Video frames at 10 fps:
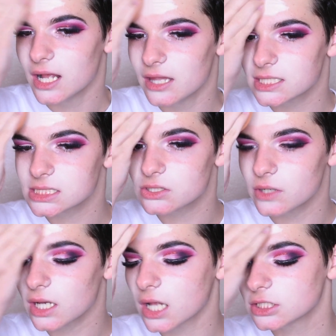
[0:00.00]
And this is
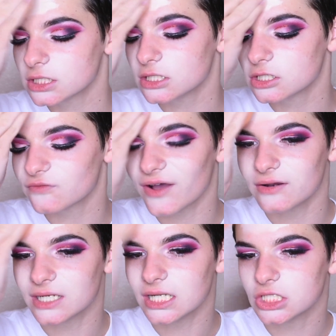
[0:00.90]
going underneath your
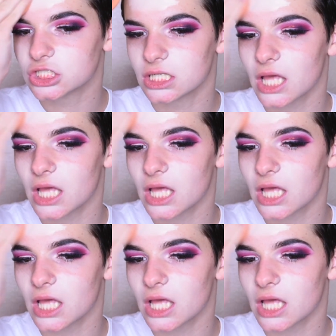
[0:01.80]
foundation.